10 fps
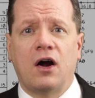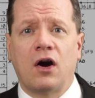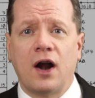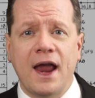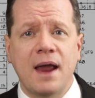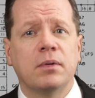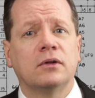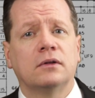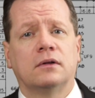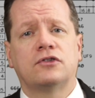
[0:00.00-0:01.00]
are
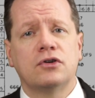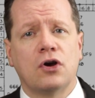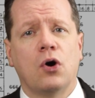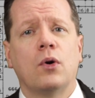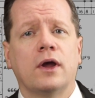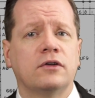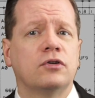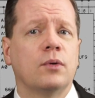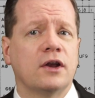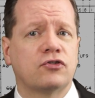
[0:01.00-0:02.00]
able to go into a